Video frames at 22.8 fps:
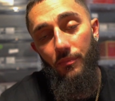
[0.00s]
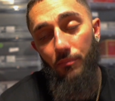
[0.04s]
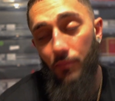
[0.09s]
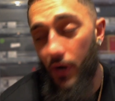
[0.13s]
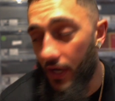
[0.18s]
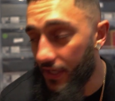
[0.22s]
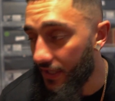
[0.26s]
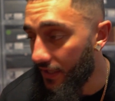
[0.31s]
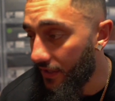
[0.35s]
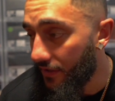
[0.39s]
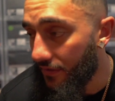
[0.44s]

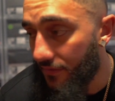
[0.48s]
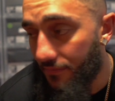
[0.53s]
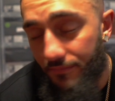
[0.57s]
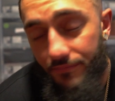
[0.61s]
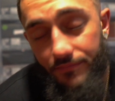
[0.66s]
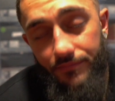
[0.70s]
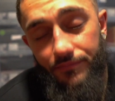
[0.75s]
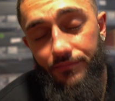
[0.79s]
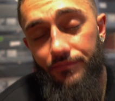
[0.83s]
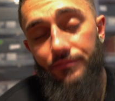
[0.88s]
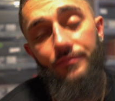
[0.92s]
Money.
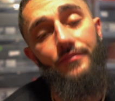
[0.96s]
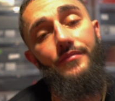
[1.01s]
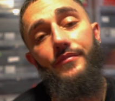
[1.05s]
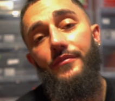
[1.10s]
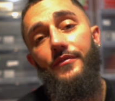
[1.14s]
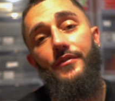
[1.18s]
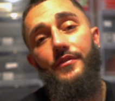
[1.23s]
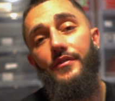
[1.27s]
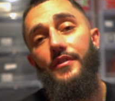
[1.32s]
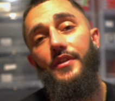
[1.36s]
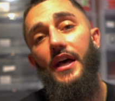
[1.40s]

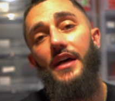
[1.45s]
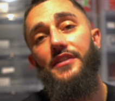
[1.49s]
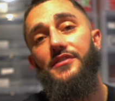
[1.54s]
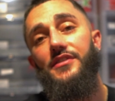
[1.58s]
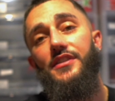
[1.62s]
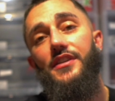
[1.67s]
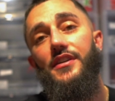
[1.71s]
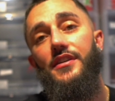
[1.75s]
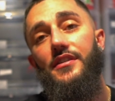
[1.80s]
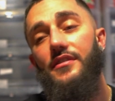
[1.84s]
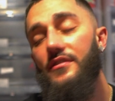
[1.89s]

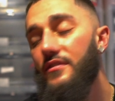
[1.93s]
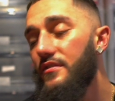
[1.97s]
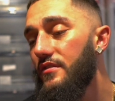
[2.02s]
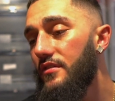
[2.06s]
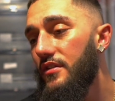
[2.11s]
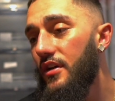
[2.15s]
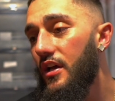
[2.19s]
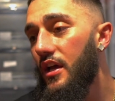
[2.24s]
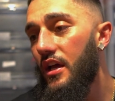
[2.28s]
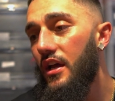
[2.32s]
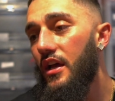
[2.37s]
That's it.
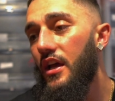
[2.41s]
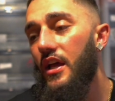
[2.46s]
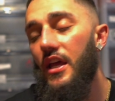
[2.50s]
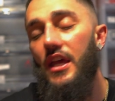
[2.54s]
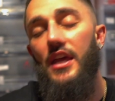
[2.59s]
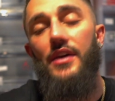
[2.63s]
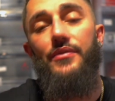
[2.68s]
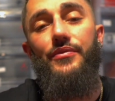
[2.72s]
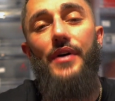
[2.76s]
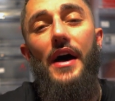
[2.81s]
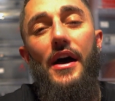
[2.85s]

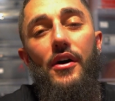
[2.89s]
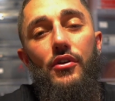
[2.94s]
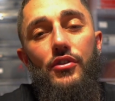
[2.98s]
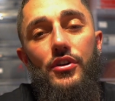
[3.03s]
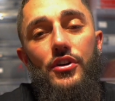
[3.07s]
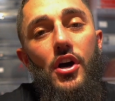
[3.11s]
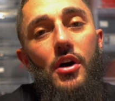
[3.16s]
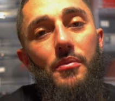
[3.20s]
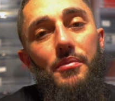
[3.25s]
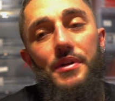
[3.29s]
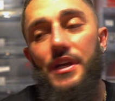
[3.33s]
If I own a
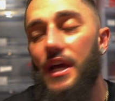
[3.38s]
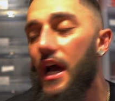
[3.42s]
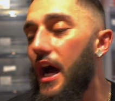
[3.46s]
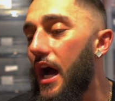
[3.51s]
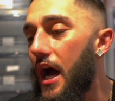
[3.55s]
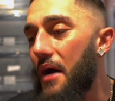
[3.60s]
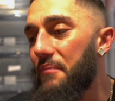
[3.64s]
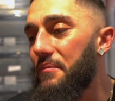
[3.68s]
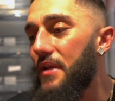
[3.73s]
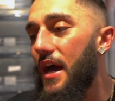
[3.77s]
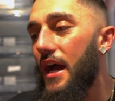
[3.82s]
company,
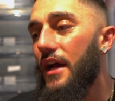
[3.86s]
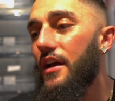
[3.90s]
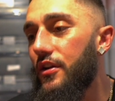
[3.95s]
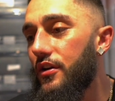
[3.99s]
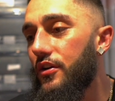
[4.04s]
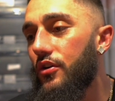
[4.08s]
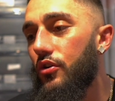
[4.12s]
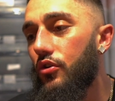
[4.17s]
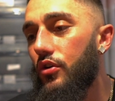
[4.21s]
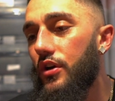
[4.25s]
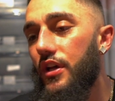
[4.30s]
I'm not going
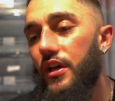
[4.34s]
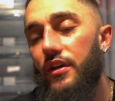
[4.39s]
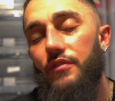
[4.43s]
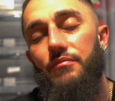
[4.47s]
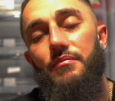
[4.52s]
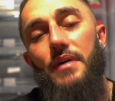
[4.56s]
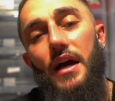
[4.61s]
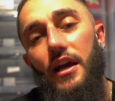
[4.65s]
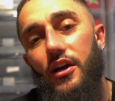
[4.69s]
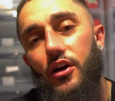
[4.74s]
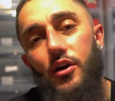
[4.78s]
to go, if
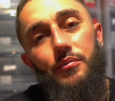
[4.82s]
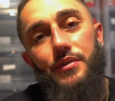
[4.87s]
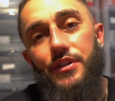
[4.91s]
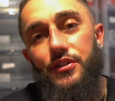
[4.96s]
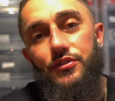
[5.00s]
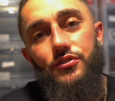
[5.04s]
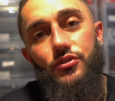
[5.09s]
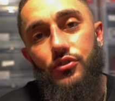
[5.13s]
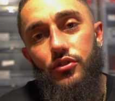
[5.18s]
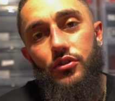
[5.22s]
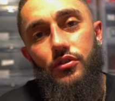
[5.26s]
my
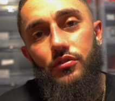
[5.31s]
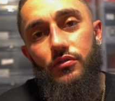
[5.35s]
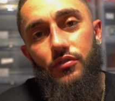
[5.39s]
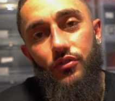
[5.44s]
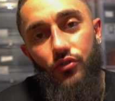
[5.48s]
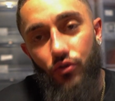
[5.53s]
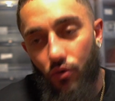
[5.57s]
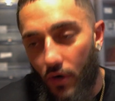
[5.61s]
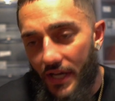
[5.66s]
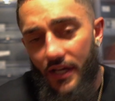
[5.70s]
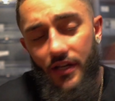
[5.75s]
company's doing
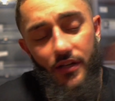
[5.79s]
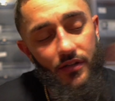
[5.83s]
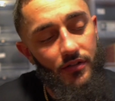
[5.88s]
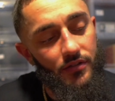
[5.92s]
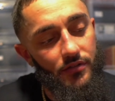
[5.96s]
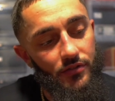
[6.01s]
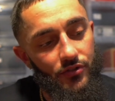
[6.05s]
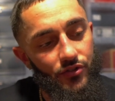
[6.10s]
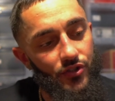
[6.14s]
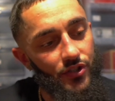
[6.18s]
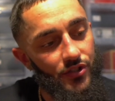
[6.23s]
great,
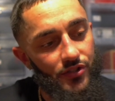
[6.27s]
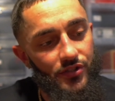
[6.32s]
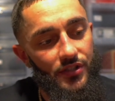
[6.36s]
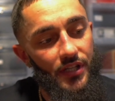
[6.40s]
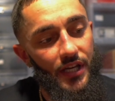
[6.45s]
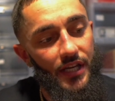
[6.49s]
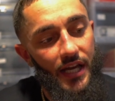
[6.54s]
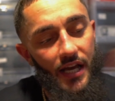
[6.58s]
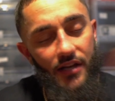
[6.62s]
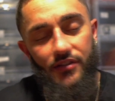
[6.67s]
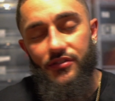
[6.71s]
just
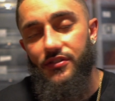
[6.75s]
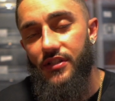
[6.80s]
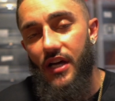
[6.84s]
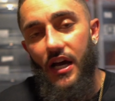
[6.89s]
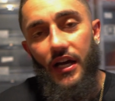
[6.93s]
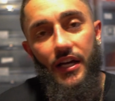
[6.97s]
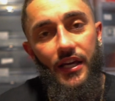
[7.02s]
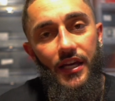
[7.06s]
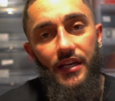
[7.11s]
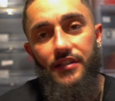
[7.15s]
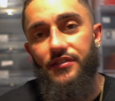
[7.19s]
like how
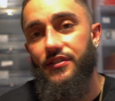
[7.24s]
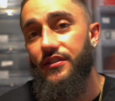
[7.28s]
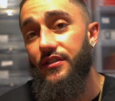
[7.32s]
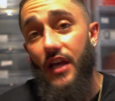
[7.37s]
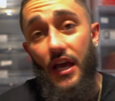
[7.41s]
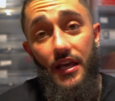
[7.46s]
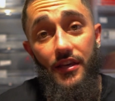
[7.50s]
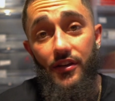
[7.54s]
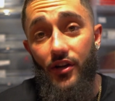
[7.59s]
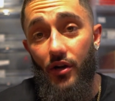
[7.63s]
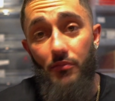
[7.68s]
StockX and
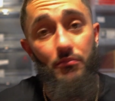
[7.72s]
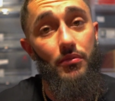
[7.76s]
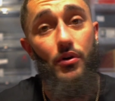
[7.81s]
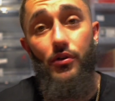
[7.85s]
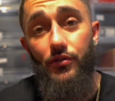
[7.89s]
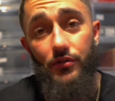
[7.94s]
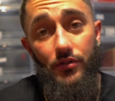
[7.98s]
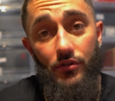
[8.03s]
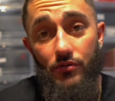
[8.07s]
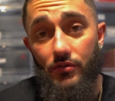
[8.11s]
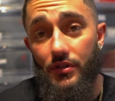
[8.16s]
Nike are
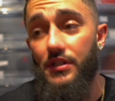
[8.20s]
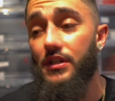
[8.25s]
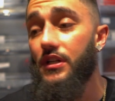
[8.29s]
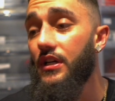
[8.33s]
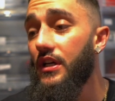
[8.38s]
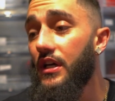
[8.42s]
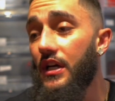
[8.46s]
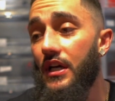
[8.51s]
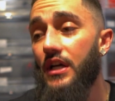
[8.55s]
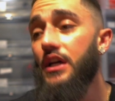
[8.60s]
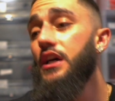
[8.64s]
both doing,
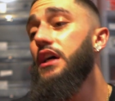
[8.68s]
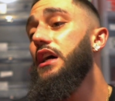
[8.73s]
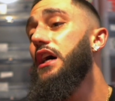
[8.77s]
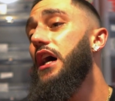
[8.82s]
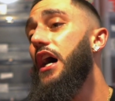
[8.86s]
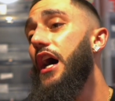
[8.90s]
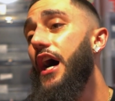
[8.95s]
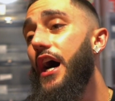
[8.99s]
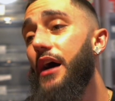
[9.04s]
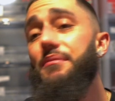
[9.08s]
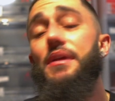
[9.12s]

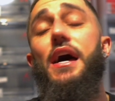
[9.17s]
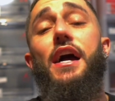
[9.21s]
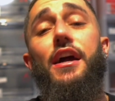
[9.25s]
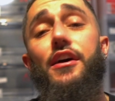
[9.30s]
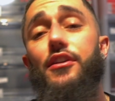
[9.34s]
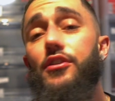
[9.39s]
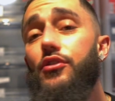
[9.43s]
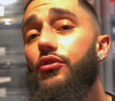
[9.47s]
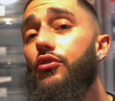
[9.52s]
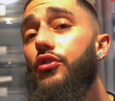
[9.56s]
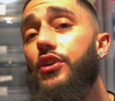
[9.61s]
I'm not
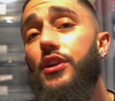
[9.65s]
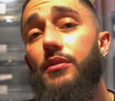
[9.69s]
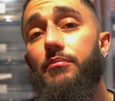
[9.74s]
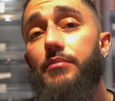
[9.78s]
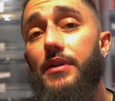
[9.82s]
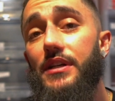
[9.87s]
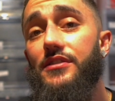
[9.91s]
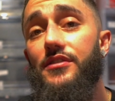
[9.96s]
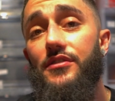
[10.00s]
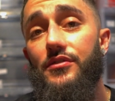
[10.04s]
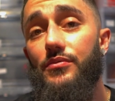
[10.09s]
going to go into
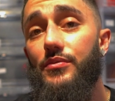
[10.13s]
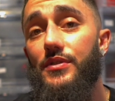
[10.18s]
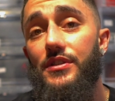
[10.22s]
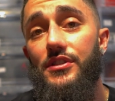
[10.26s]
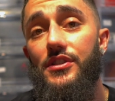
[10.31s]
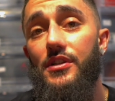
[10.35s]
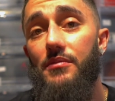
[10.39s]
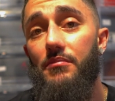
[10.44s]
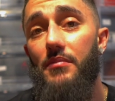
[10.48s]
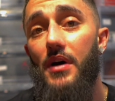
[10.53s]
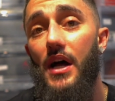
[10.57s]
business with
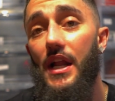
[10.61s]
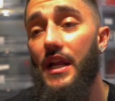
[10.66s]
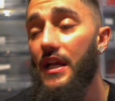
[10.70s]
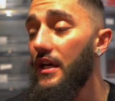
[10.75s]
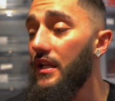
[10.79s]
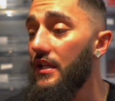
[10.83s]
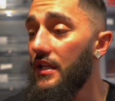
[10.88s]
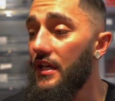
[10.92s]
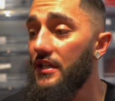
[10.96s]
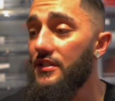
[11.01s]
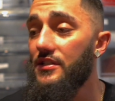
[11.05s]
somebody
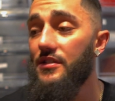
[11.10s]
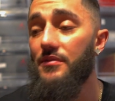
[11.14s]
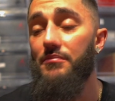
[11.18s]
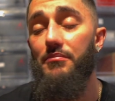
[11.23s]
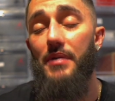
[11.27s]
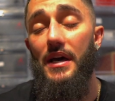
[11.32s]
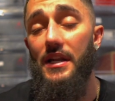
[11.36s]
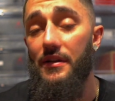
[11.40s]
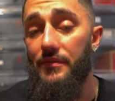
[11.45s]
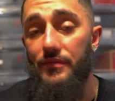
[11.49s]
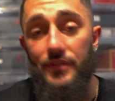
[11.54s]
unless it
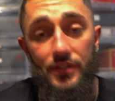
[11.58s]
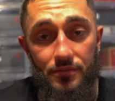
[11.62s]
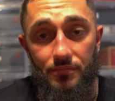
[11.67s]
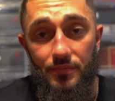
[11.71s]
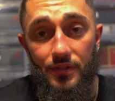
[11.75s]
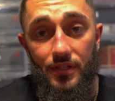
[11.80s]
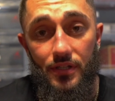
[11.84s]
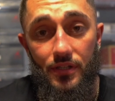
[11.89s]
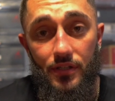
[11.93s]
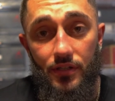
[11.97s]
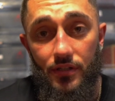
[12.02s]
benefits
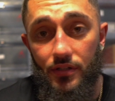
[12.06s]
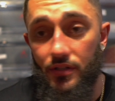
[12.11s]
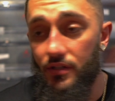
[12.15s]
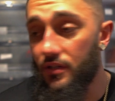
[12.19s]
me.